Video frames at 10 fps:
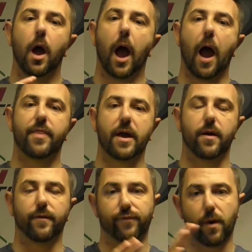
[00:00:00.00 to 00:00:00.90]
And
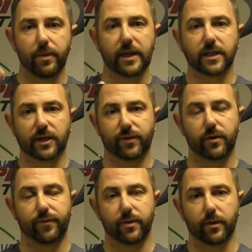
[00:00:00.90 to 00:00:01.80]
then from these last
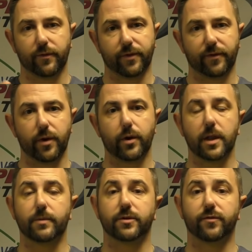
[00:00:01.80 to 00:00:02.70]
few, from the few
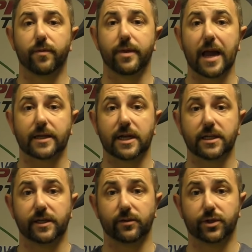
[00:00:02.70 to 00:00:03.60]
clips and from the
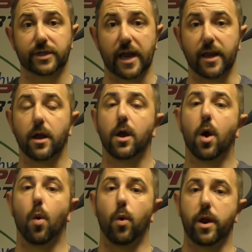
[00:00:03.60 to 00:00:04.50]
exercises you'll see,
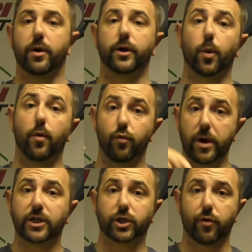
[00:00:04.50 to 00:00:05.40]
we're now going to do a
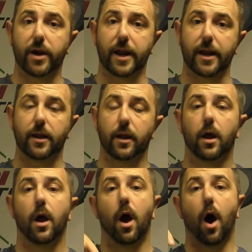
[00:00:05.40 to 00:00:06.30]
re-screening
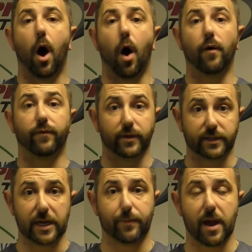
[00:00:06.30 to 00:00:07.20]
of the
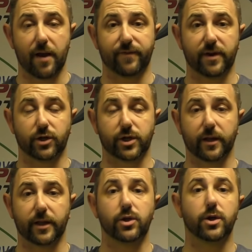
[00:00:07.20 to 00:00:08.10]
TPI Fitness
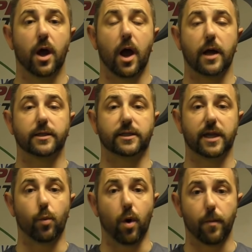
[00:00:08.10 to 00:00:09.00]
Challenge to
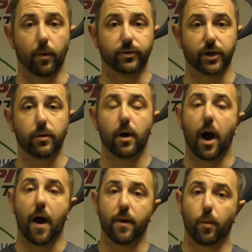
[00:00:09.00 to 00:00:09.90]
see where I'm up to,
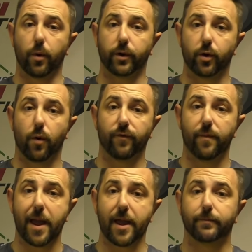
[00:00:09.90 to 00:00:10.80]
and then we're going to go
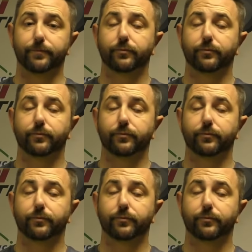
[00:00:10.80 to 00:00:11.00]
from here.